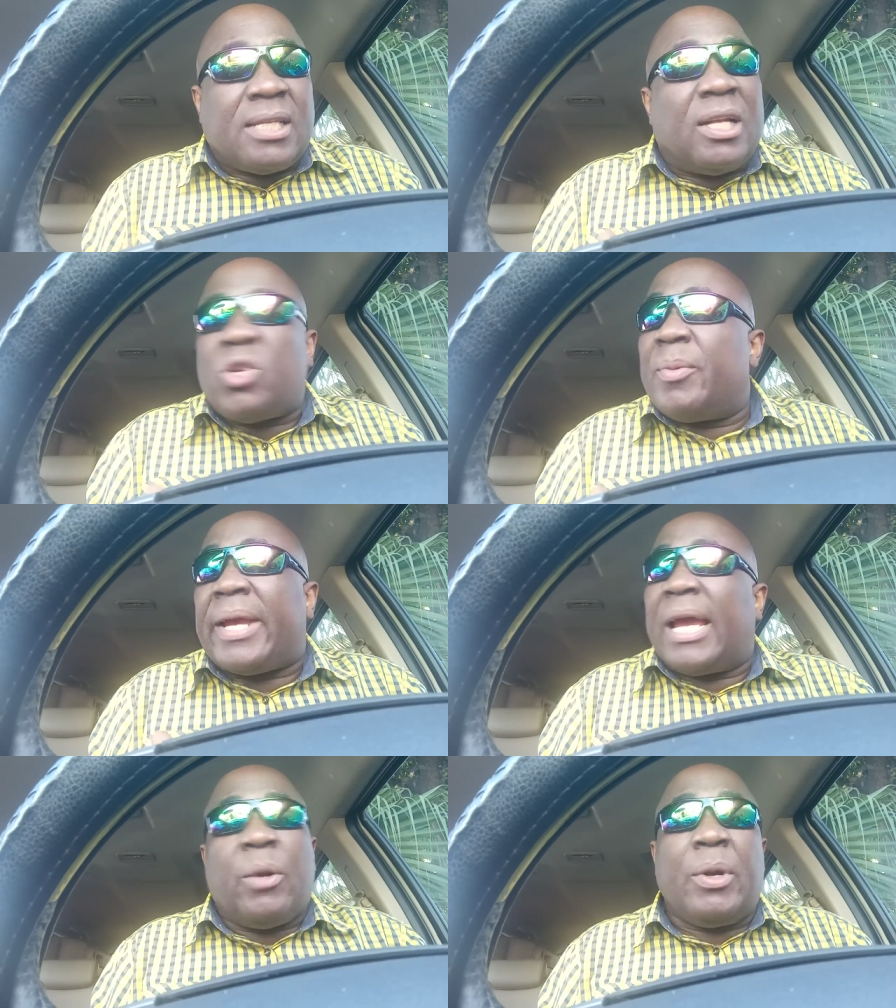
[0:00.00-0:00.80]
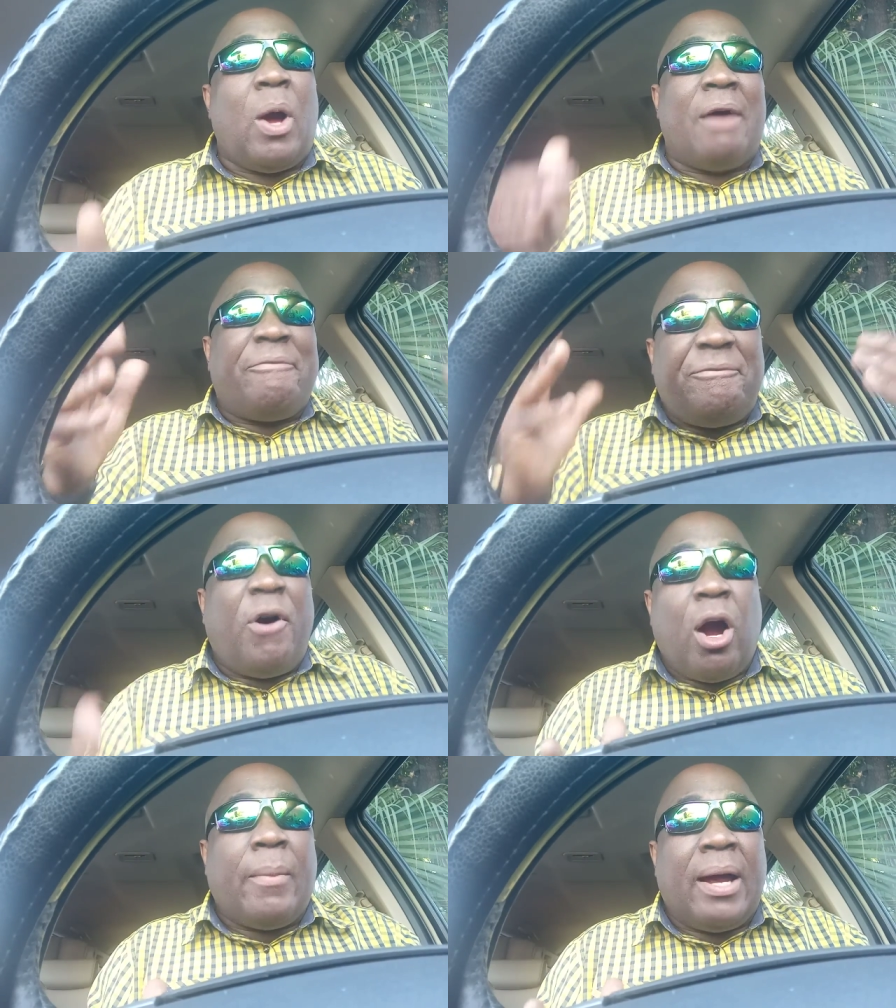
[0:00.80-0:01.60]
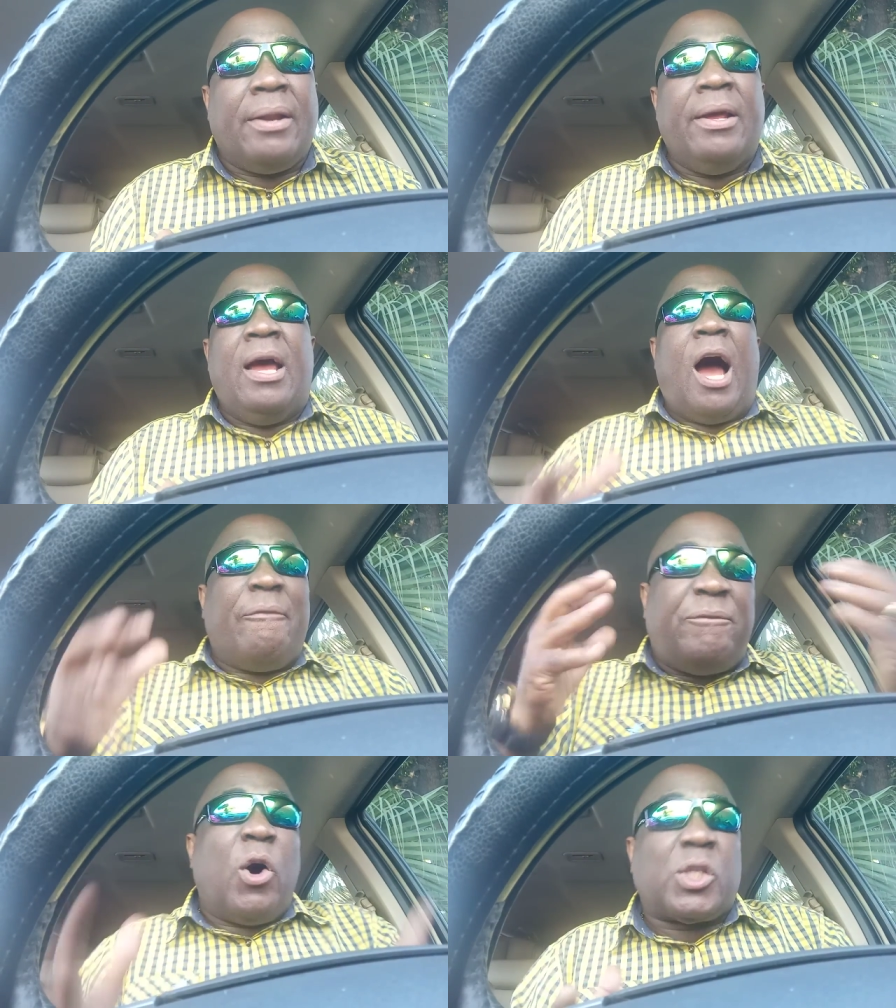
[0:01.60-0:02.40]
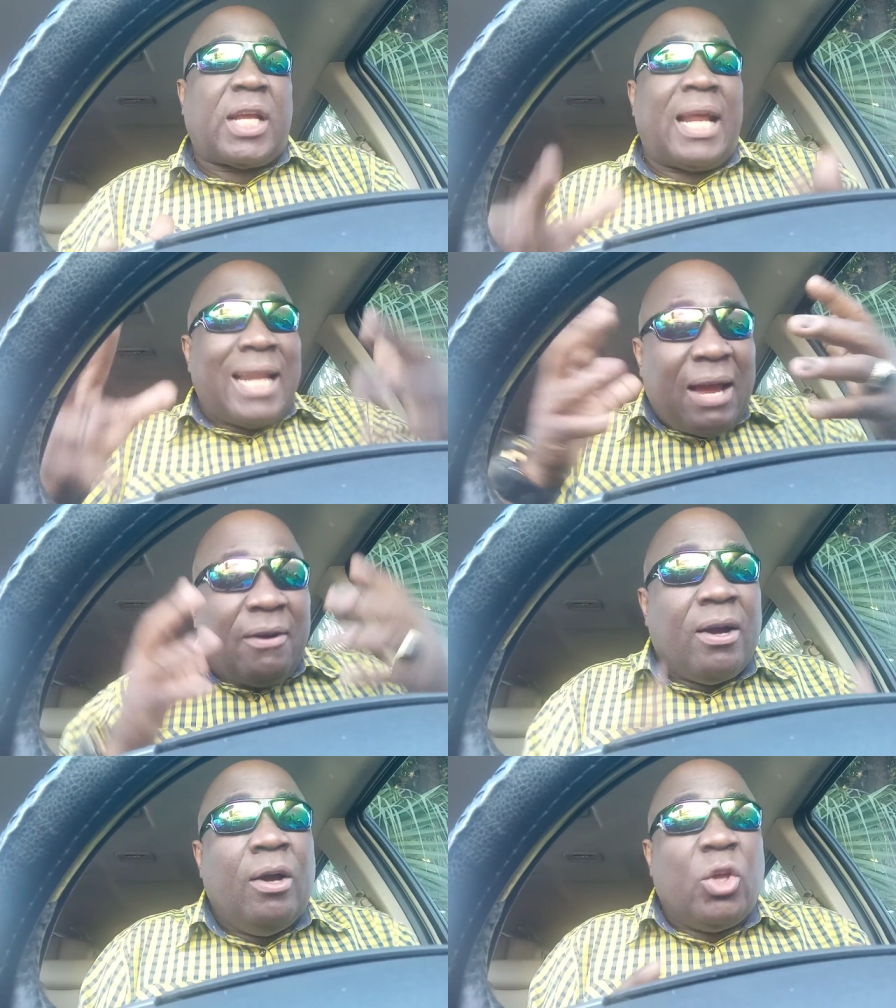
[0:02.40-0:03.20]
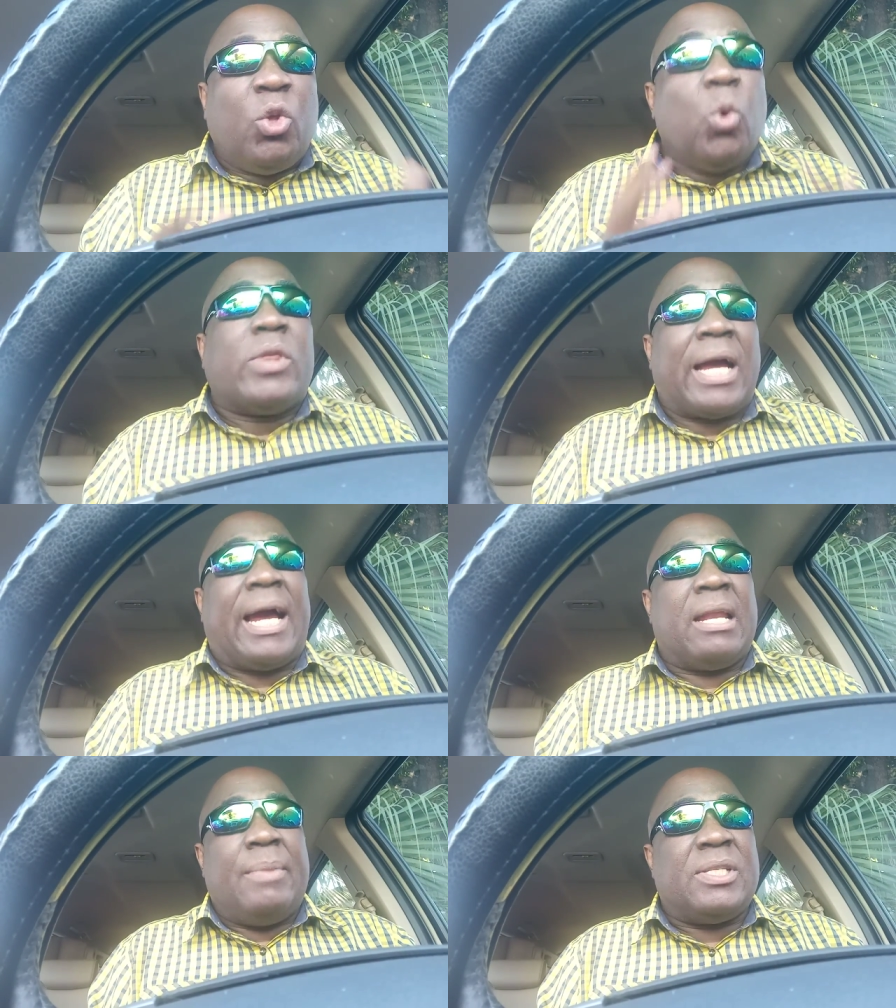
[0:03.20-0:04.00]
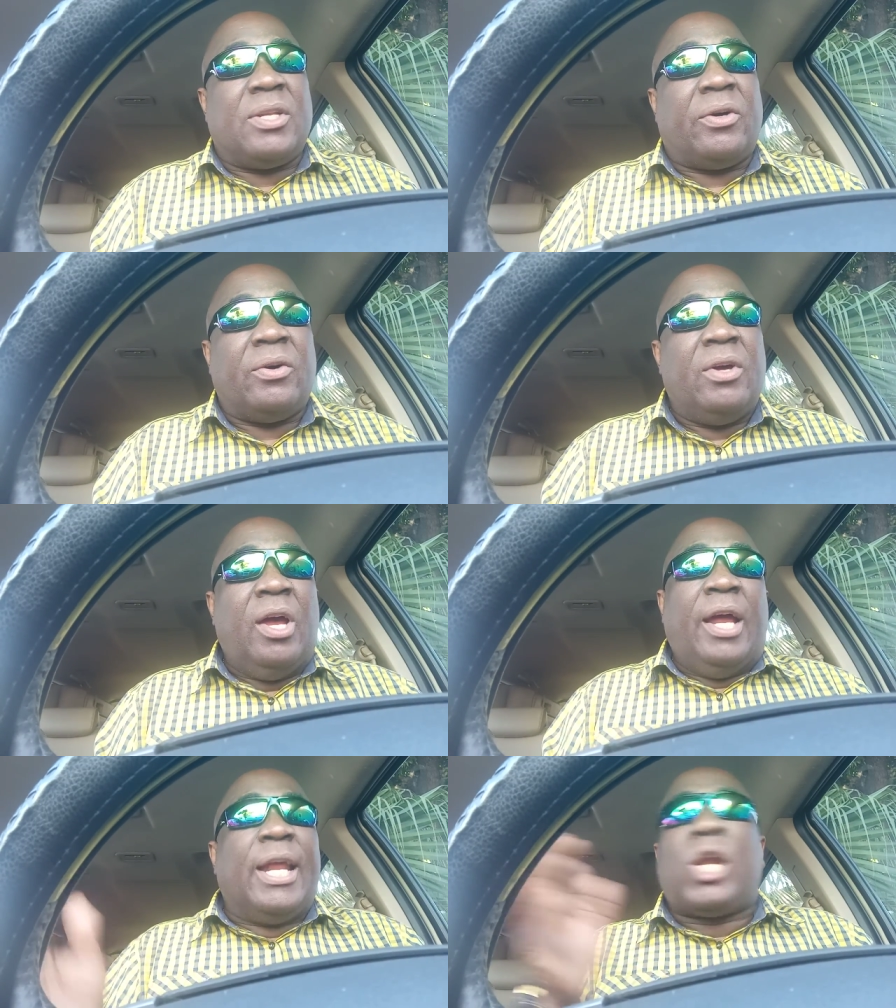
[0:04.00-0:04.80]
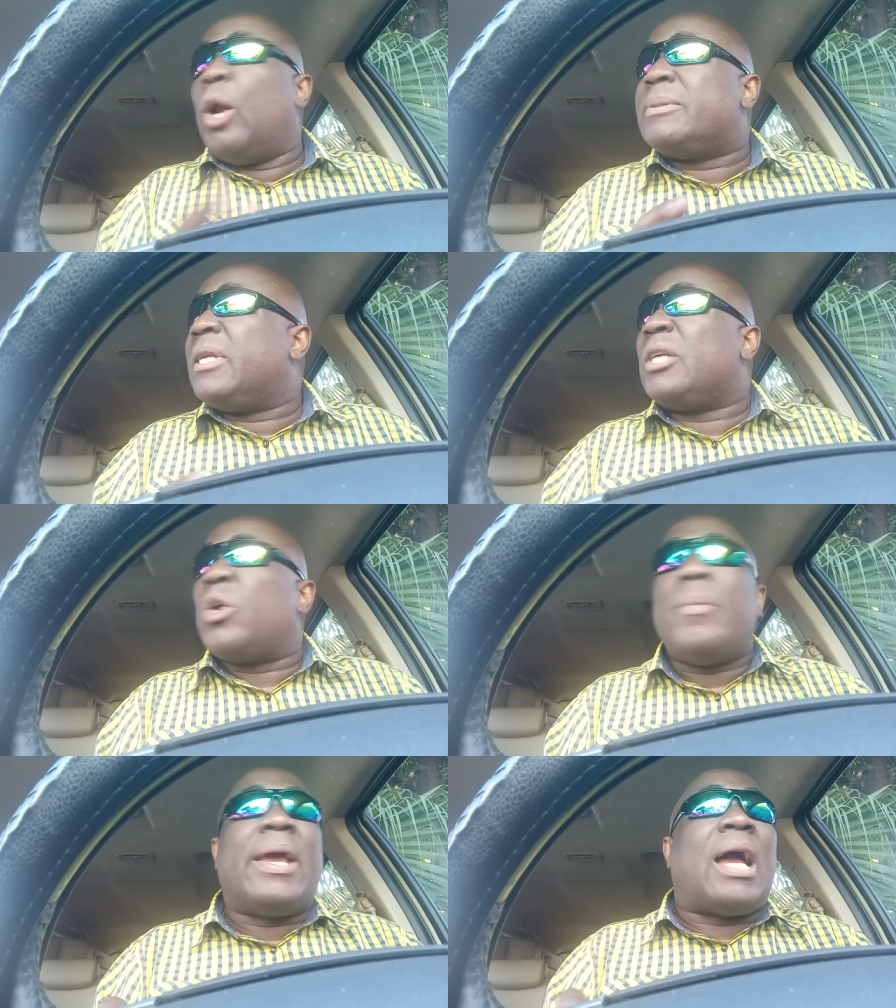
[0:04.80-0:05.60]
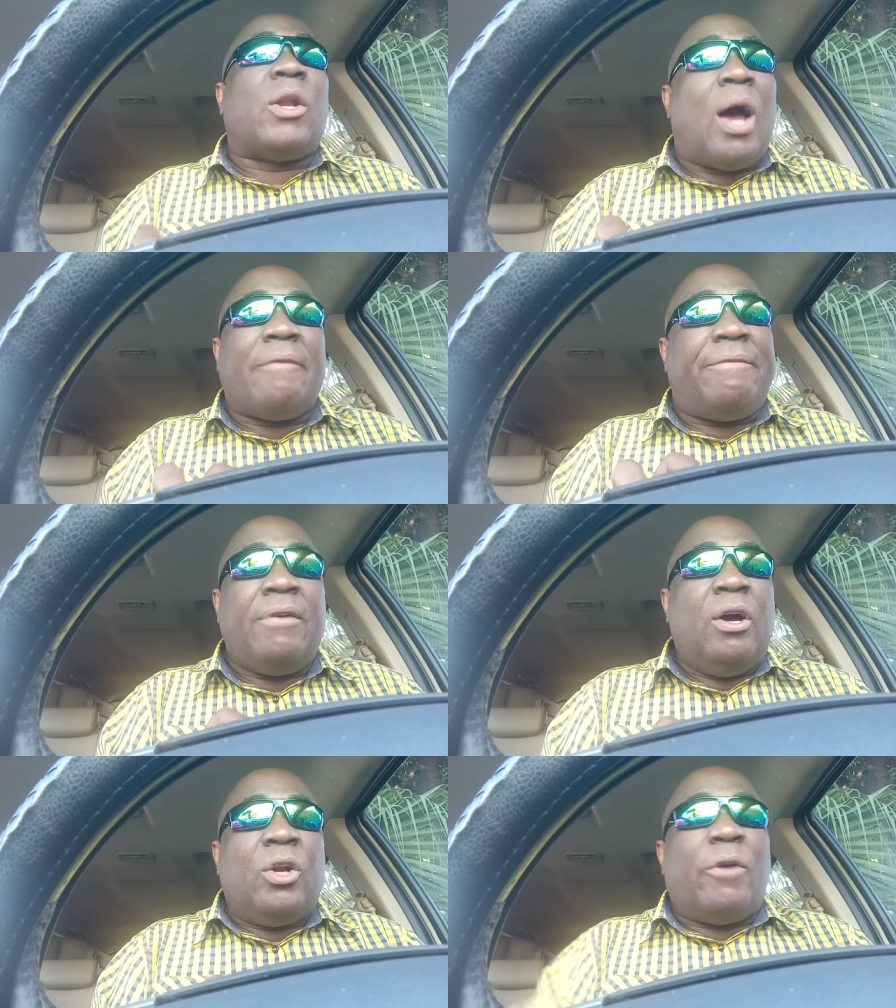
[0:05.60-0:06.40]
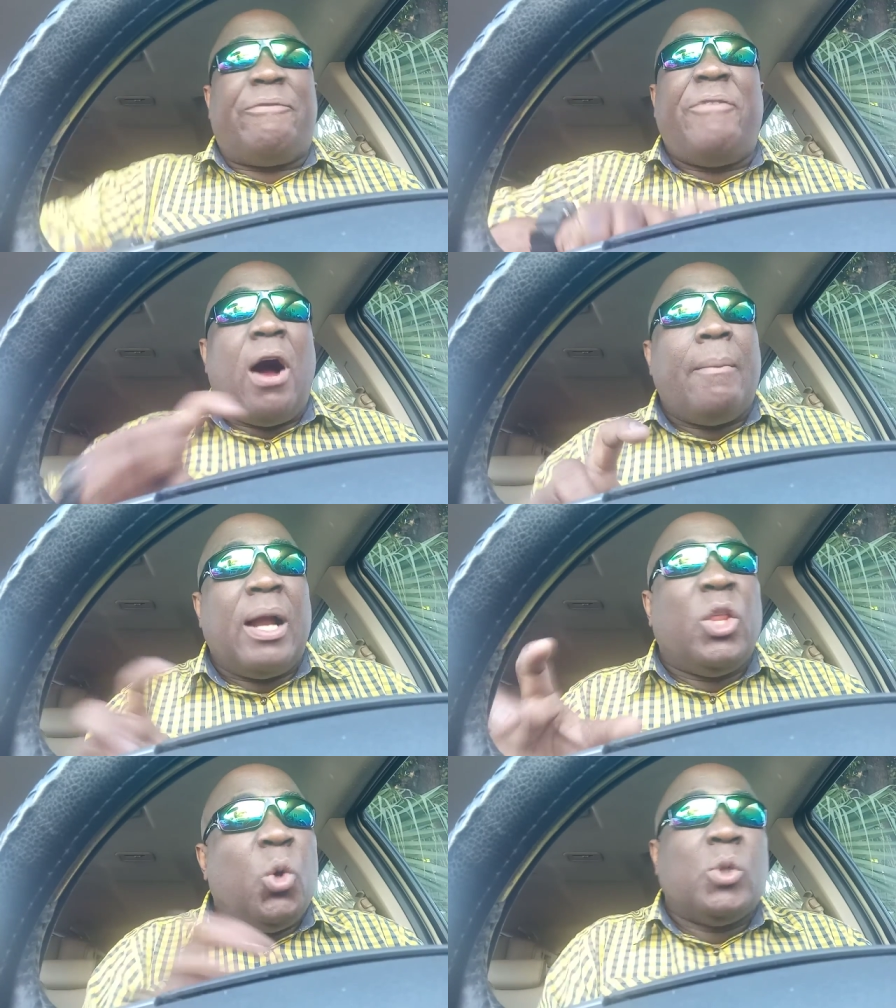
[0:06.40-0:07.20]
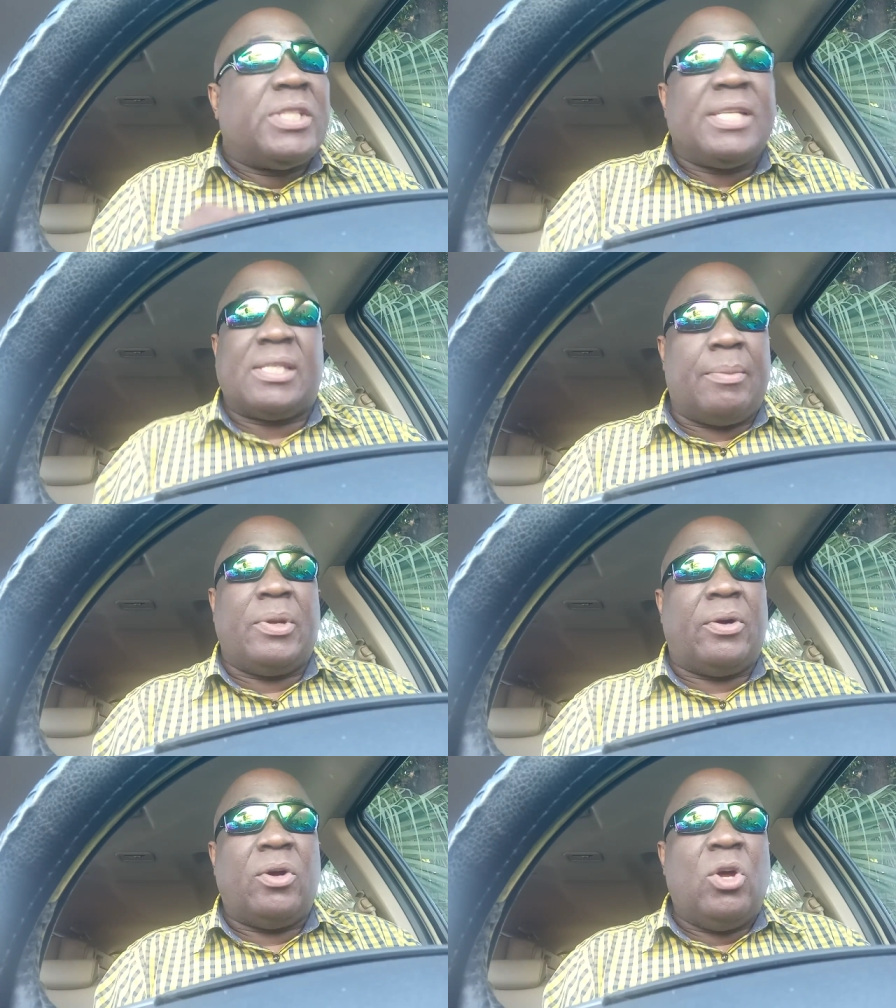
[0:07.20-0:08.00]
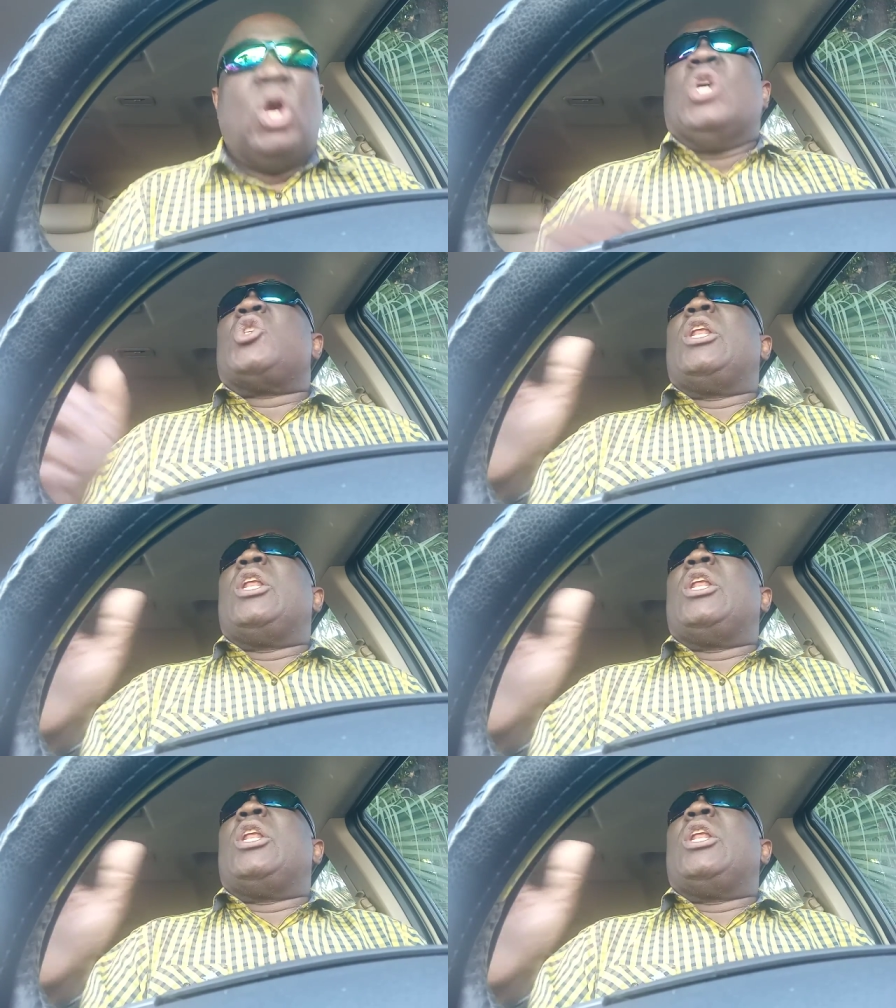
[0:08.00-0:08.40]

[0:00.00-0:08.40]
in Jamaica, and we don't have formal and functional youth academies, you know. The clubs in Jamaica don't have no formal youth system, you know. So the